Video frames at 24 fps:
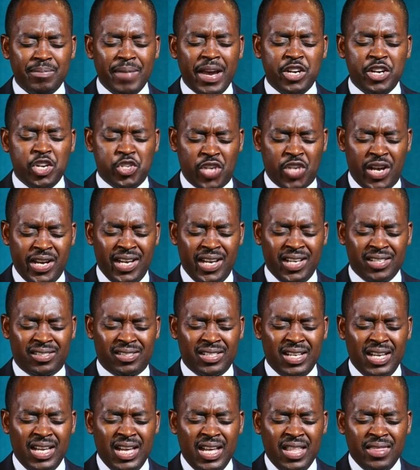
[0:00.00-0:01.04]
and my
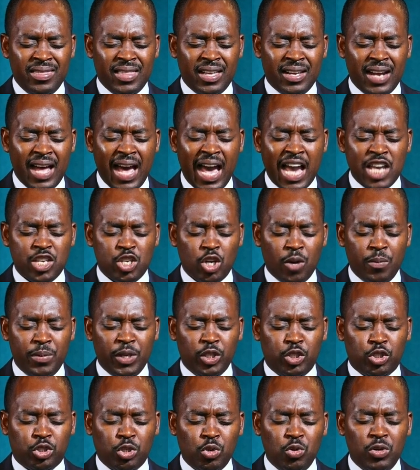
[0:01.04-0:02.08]
desires, that I shall
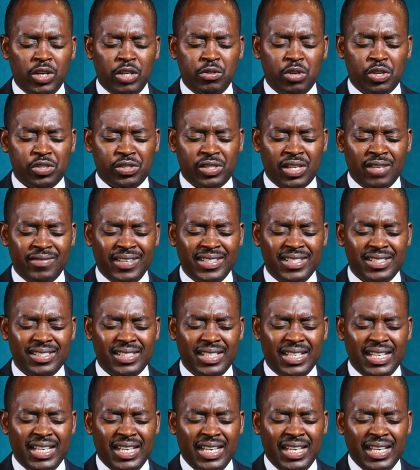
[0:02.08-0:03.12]
be truly your
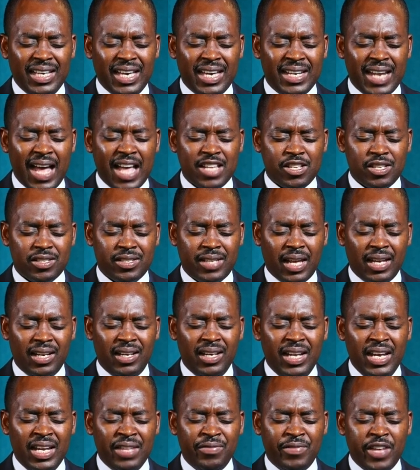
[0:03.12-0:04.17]
servant. And as I
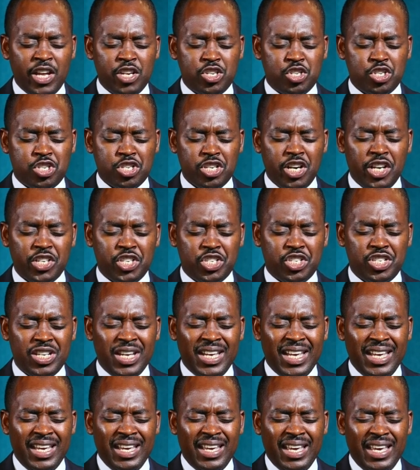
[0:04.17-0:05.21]
lean this church,
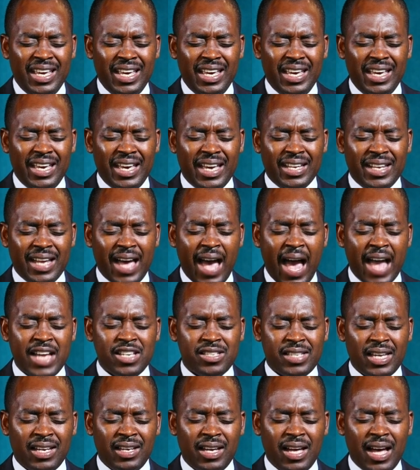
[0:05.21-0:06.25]
and I
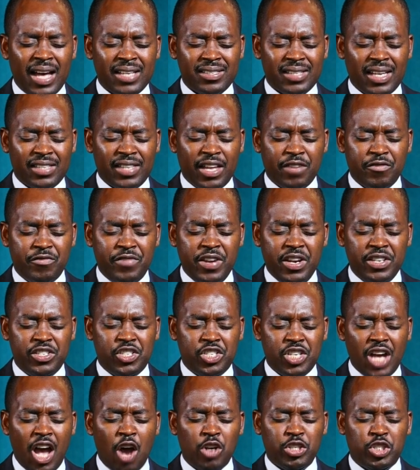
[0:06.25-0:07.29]
say, as I
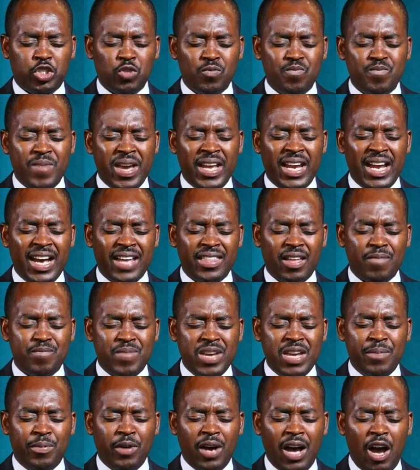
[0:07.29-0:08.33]
reach out to many other
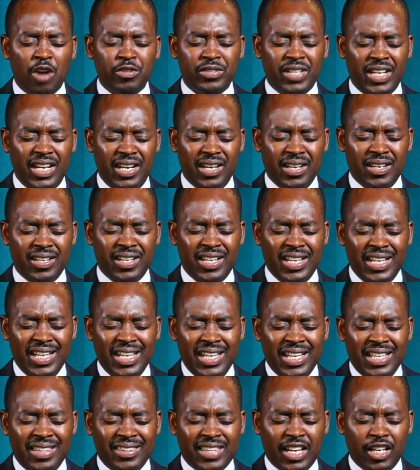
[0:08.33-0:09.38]
people out here,
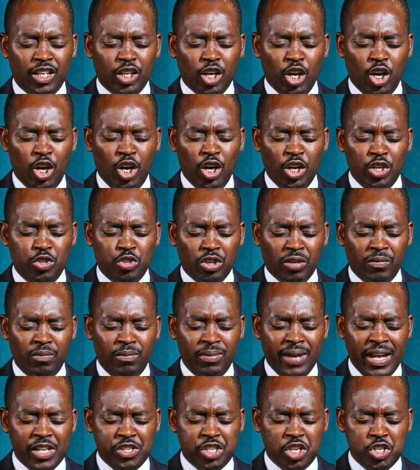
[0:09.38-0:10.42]
the Lord, your
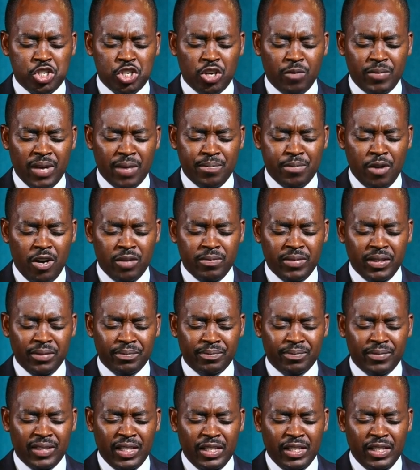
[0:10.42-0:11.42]
blessing shall be upon me.